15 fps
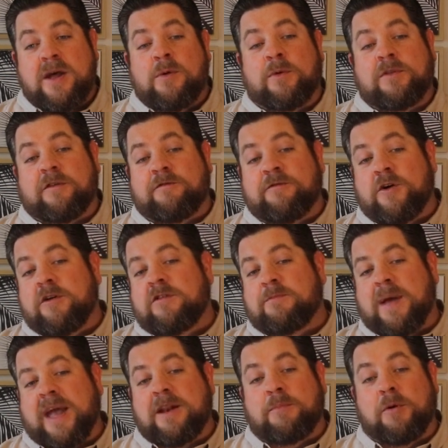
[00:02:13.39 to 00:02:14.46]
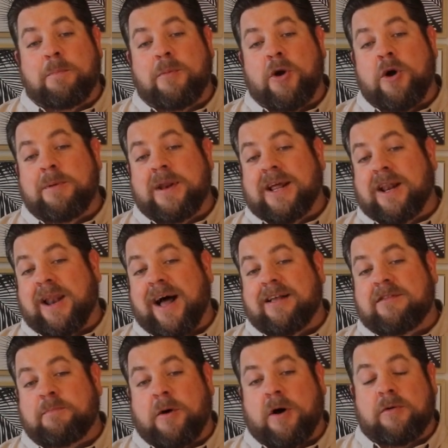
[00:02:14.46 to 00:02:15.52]
was the first man to put bourbon in
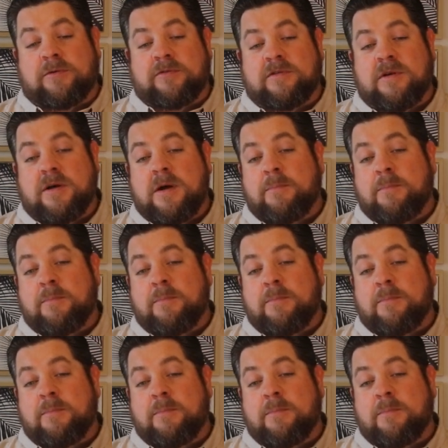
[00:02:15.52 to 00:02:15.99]
glass bottles.